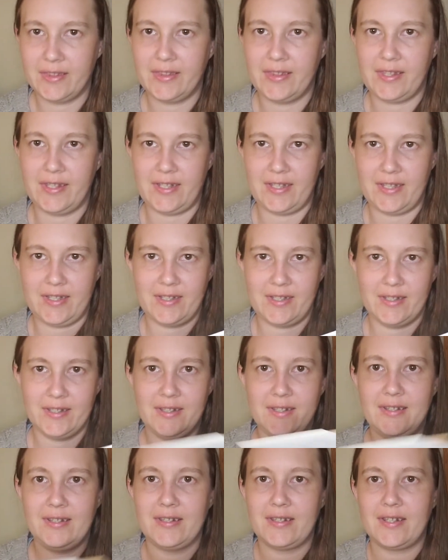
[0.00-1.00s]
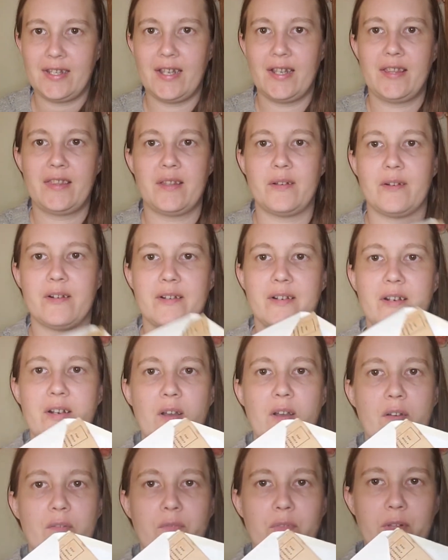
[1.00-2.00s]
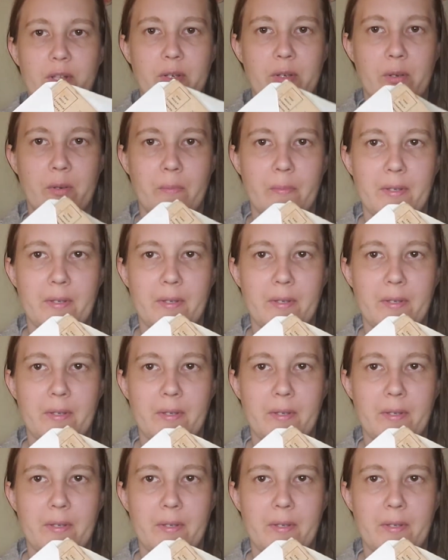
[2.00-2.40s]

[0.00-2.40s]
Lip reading: these. They're in an envelope